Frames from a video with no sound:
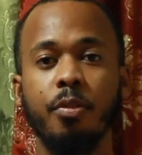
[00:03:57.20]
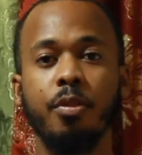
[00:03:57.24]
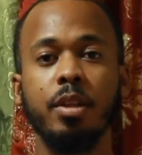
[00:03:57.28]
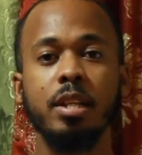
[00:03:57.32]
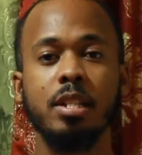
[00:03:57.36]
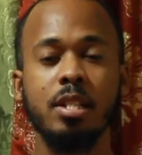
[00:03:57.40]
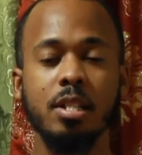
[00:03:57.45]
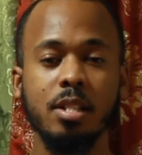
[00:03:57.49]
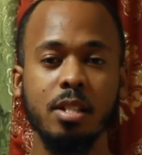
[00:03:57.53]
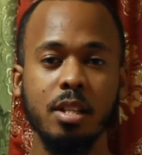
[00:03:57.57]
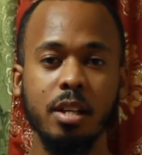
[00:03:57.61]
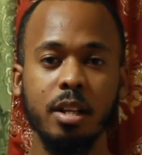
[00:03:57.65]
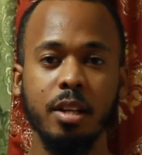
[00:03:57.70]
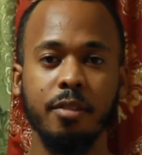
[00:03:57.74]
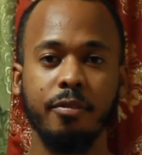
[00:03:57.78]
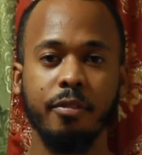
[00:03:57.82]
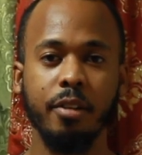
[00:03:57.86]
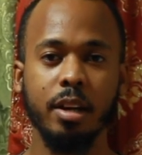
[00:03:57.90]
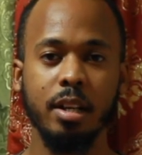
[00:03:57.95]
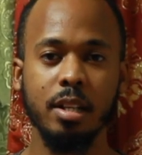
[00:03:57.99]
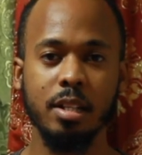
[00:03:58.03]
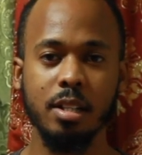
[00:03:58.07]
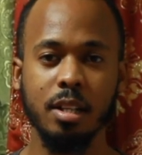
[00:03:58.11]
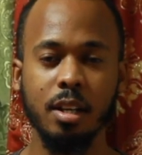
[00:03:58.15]
This is the
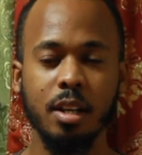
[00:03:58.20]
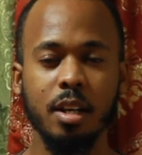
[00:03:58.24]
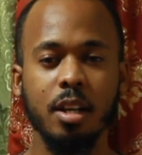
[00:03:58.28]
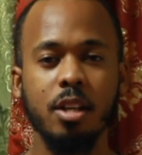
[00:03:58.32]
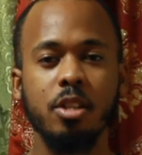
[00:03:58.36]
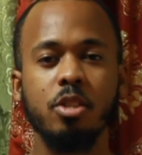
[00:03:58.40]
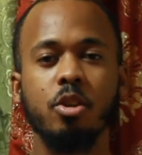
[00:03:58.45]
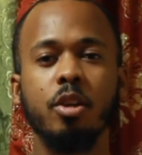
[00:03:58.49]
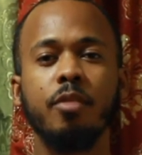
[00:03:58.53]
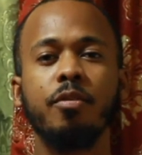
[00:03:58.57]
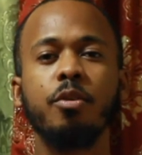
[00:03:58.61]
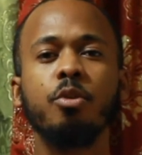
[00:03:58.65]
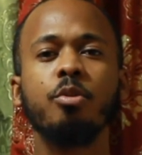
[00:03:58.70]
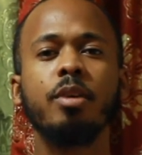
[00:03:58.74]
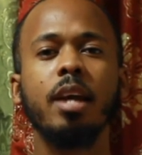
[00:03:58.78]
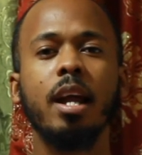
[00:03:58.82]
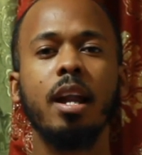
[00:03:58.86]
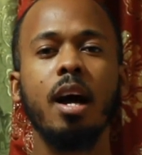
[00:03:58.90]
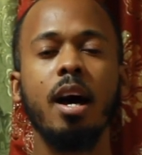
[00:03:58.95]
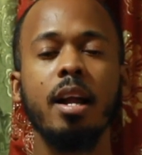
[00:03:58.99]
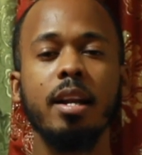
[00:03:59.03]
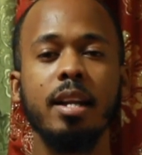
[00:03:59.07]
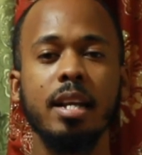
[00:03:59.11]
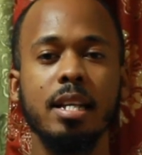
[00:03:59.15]
difference. So if you can
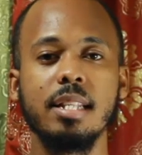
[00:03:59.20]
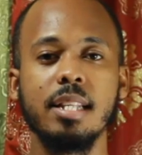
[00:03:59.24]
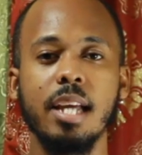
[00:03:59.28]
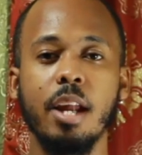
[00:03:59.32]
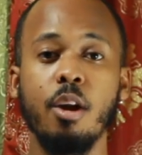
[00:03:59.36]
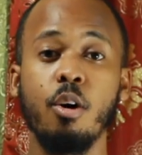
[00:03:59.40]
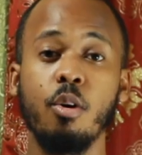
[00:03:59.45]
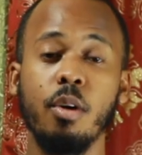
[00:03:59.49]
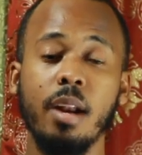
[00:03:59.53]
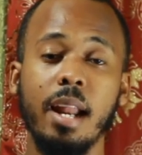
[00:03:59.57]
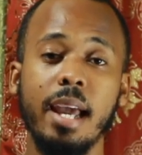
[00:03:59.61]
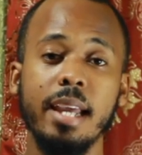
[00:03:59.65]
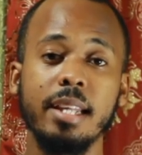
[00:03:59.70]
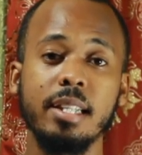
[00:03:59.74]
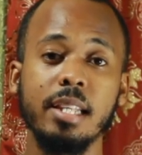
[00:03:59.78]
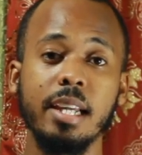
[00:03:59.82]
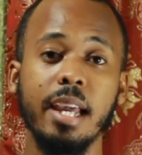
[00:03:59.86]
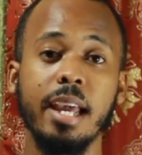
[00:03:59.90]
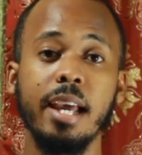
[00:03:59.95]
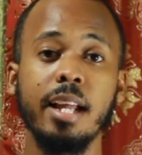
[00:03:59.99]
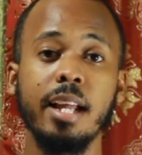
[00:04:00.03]
understand how lighting